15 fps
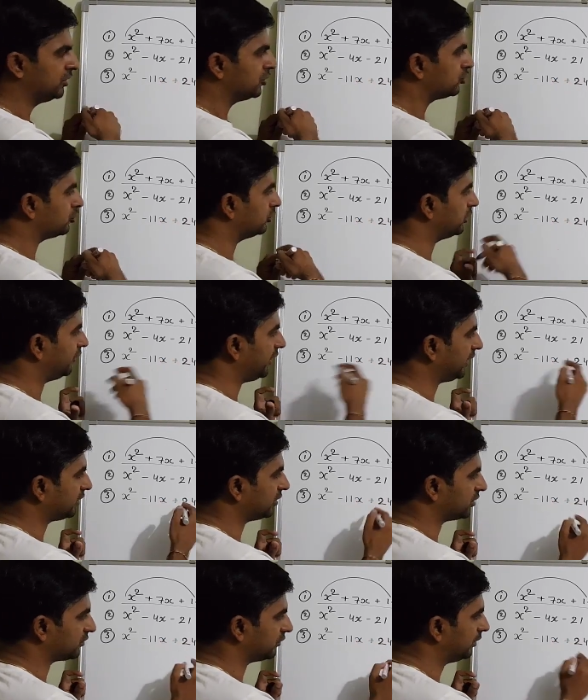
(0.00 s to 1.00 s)
So the
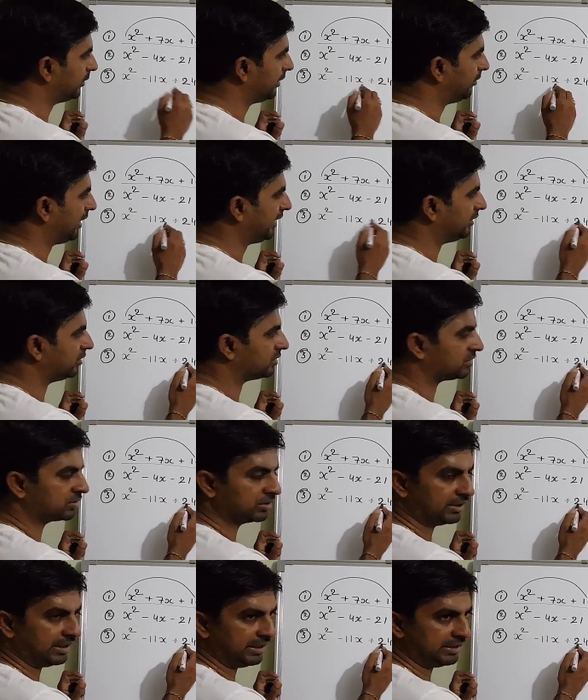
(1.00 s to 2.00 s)
factors will be
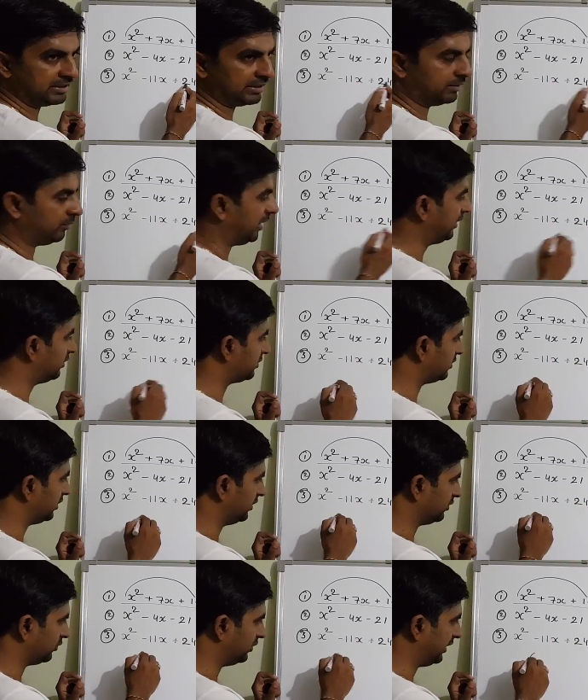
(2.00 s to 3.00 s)
minus 8 and minus
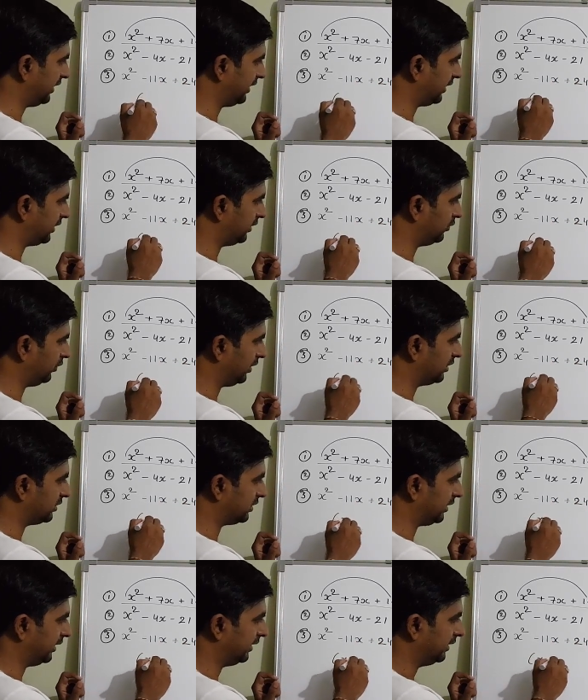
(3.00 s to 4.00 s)
3. So directly you can
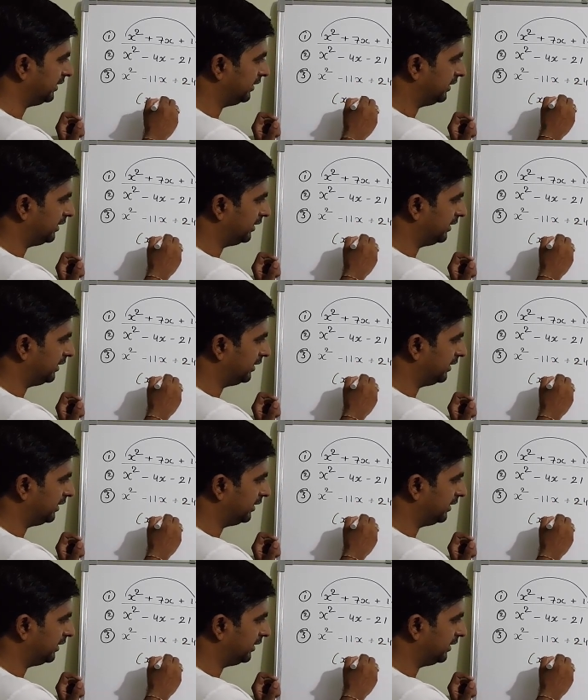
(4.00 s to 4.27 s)
say